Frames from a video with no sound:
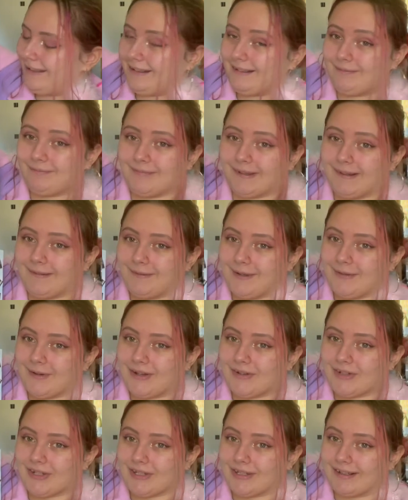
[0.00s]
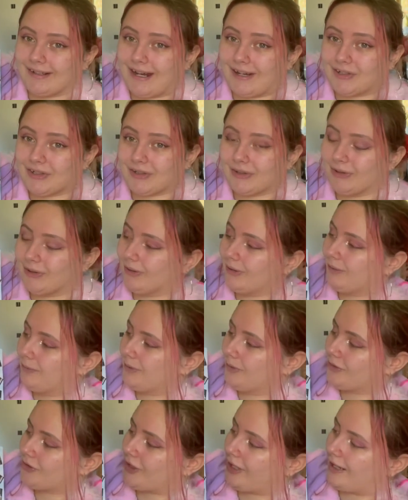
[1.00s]
But we went to the National
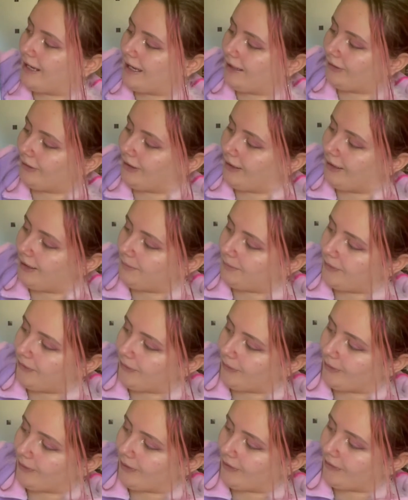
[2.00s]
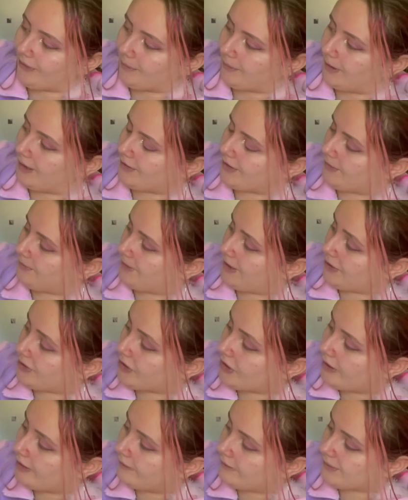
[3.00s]
Portrait Gallery and we saw their summer
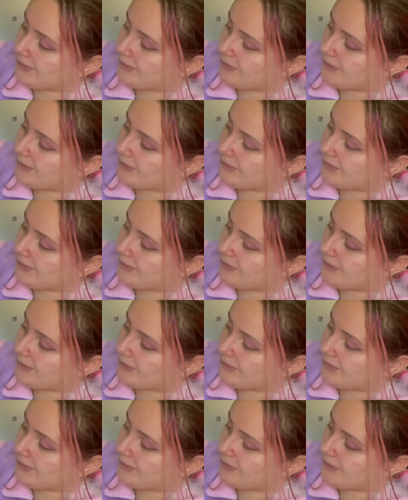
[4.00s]
exhibition.